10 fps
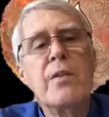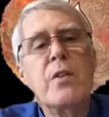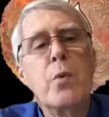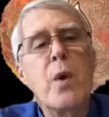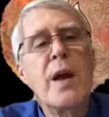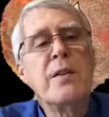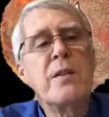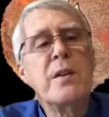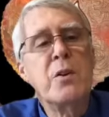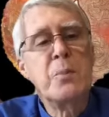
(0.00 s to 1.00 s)
The
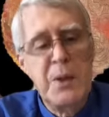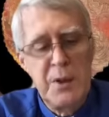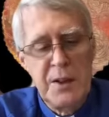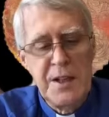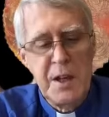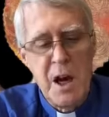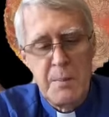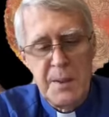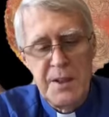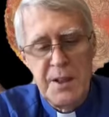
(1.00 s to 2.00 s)
rest is merely
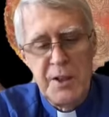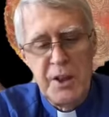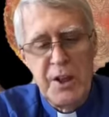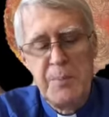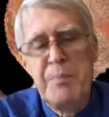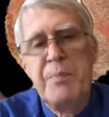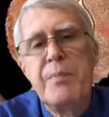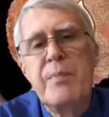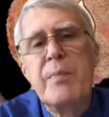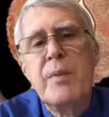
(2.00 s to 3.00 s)
commentary.
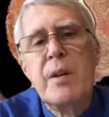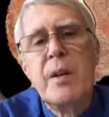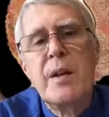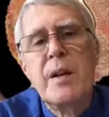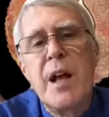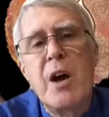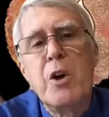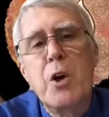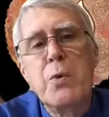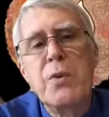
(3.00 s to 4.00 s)
Now go